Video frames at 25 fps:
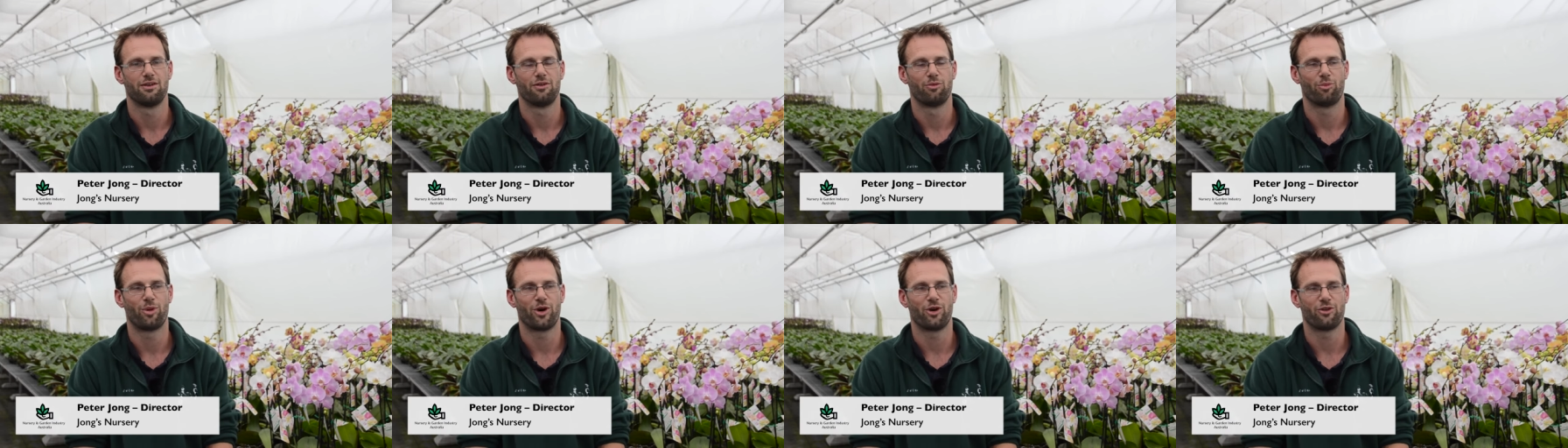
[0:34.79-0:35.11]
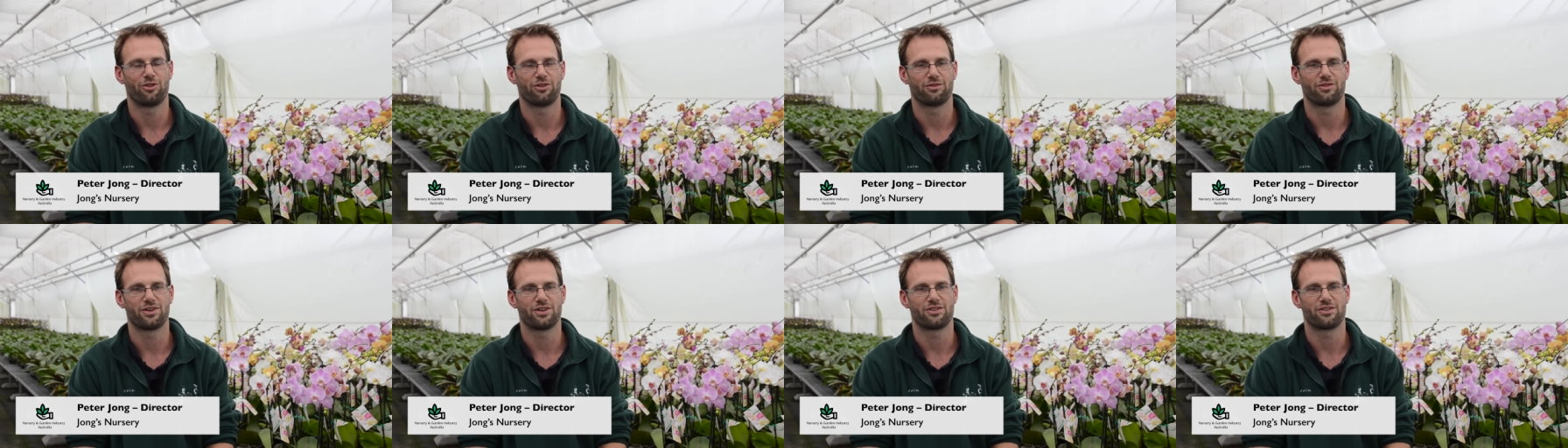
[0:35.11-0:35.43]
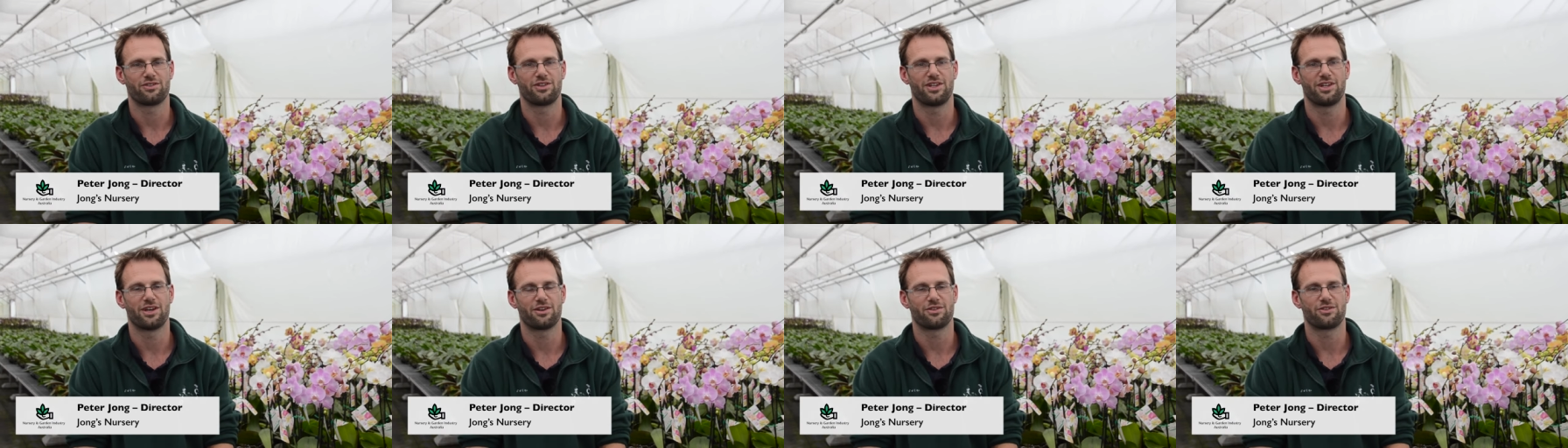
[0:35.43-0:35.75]
Both of us
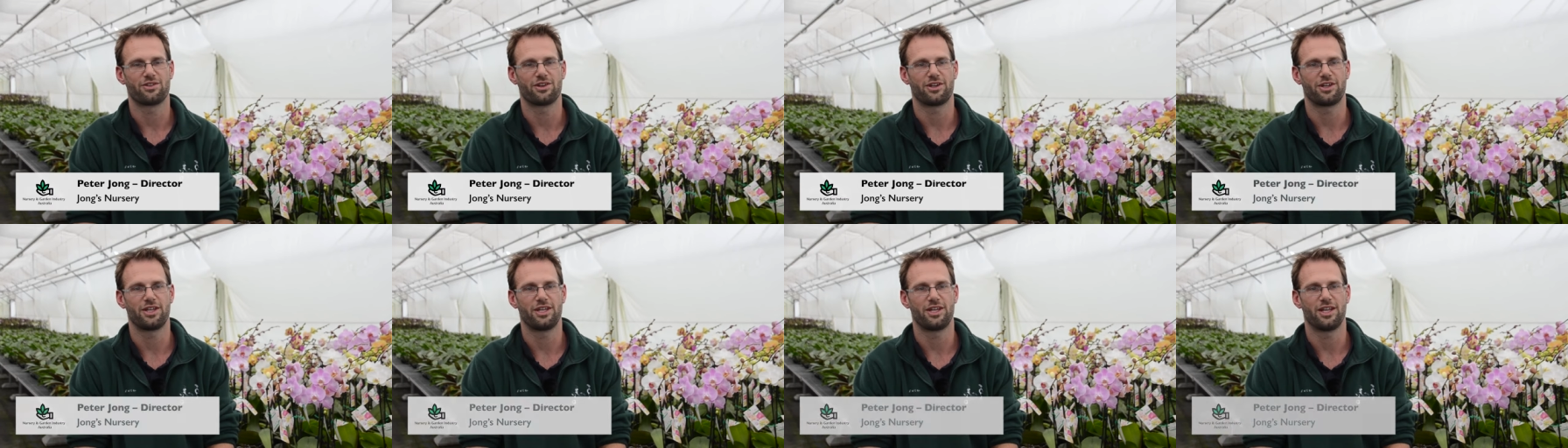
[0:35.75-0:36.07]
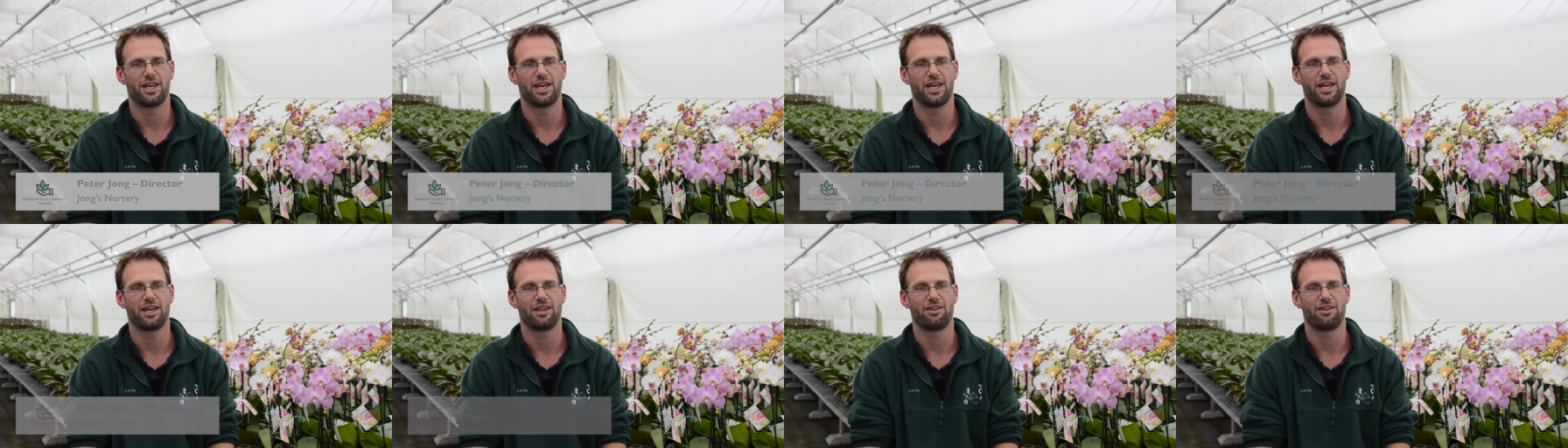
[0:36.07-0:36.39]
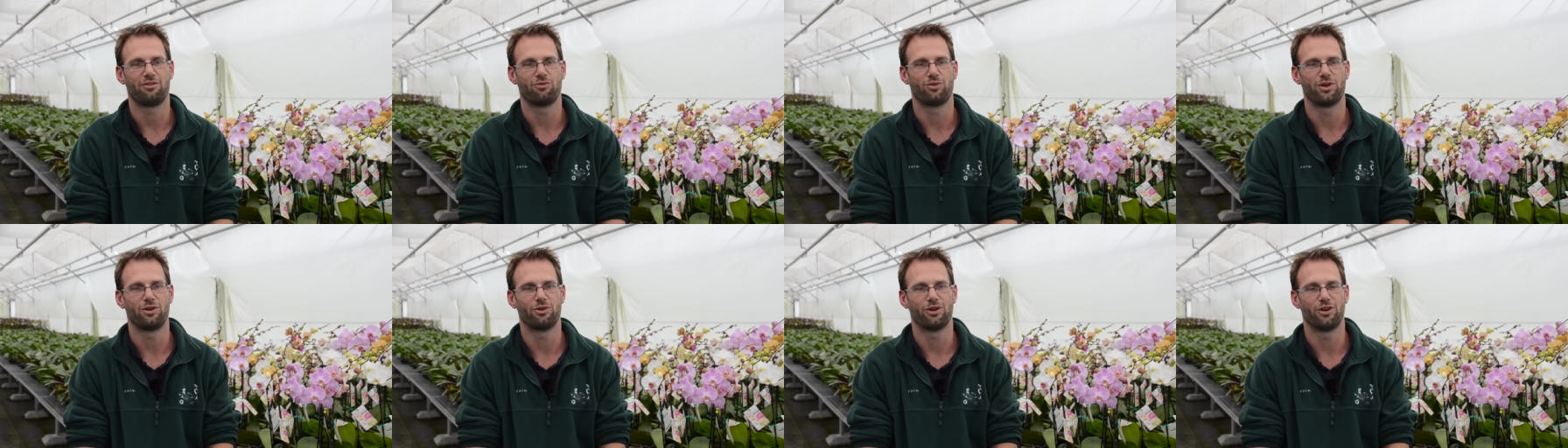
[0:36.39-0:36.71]
did our study there
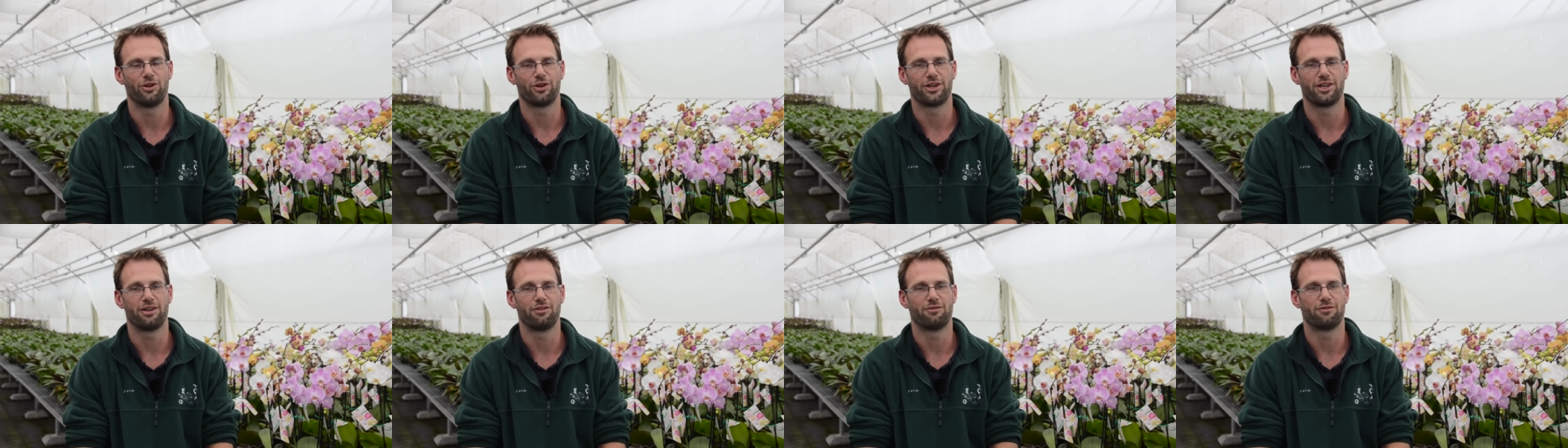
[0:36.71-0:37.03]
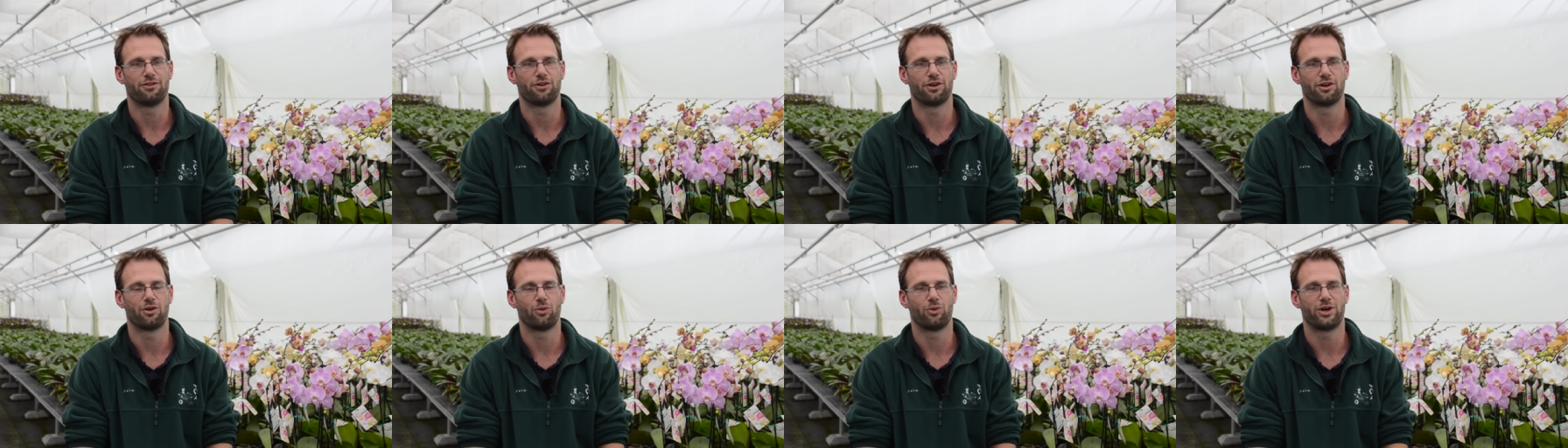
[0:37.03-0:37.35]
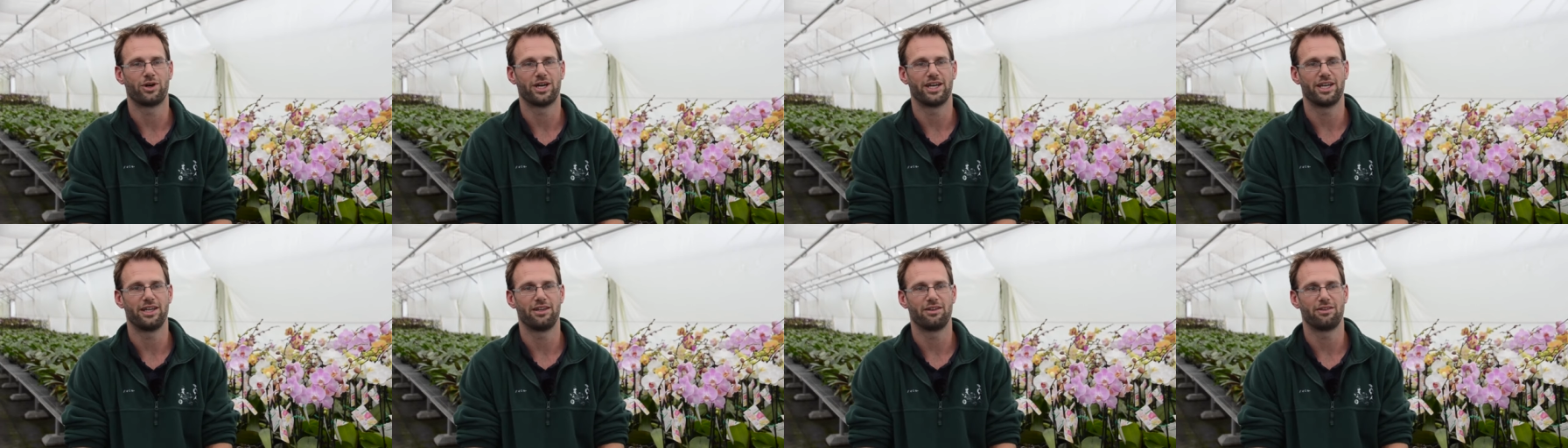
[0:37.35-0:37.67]
and we were looking for a
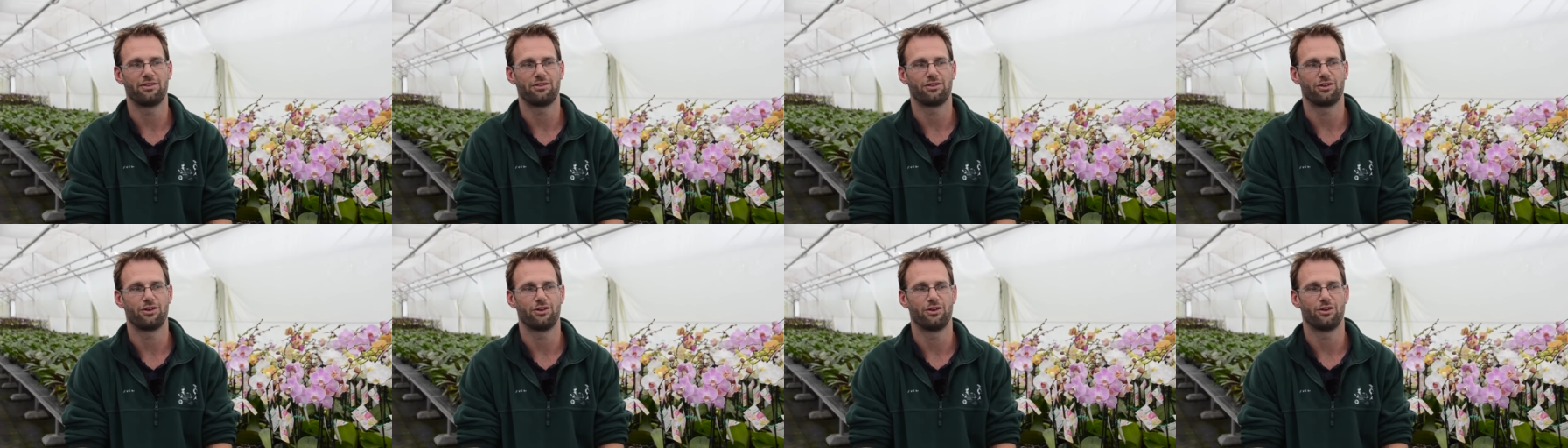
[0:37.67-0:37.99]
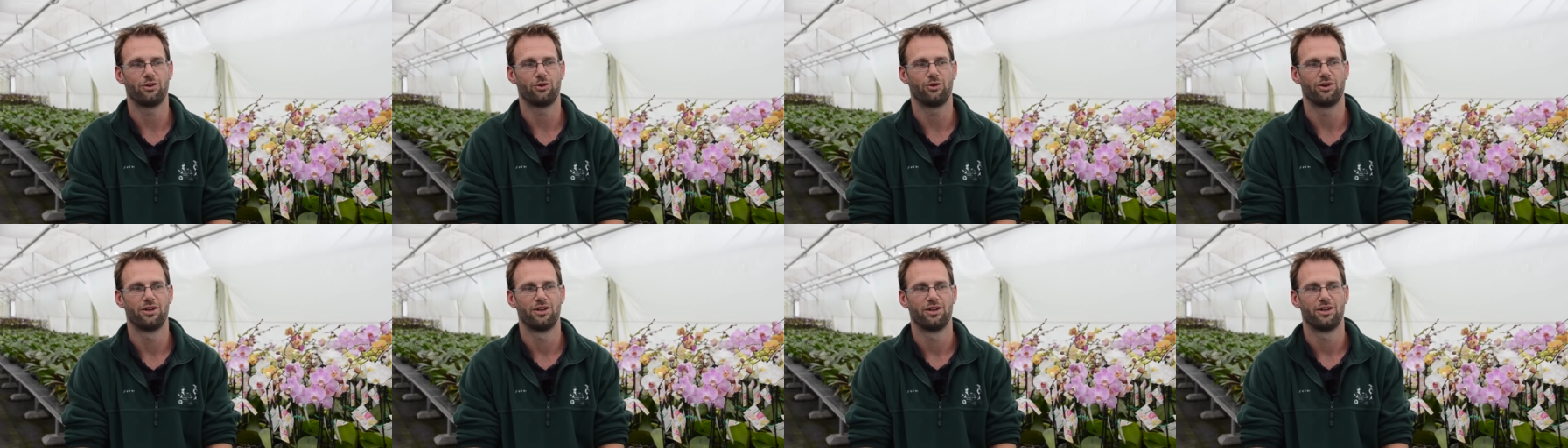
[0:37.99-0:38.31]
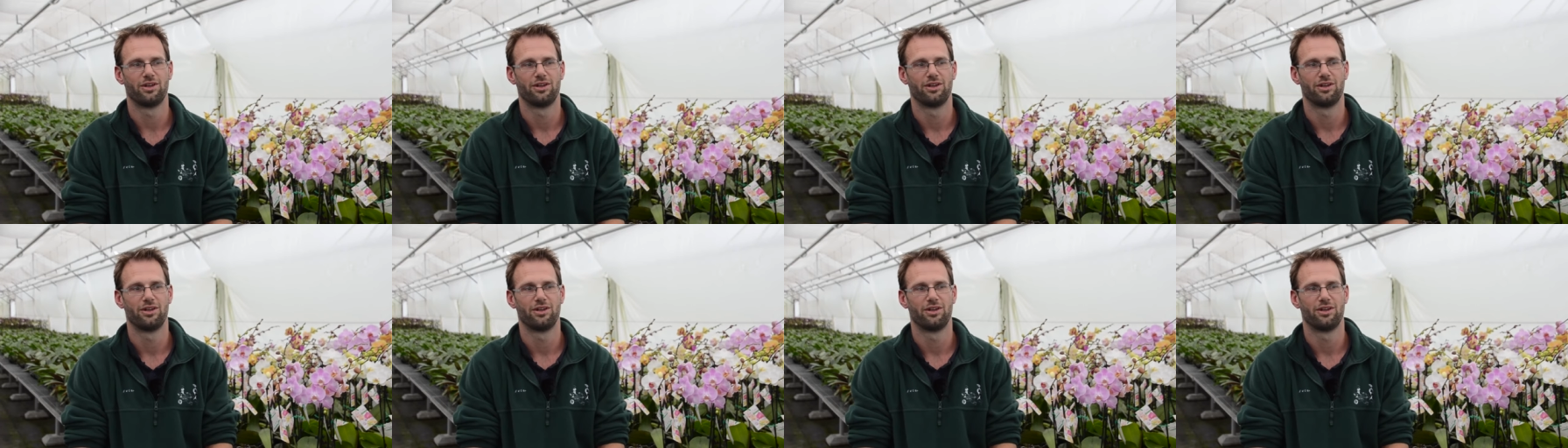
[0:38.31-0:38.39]
way to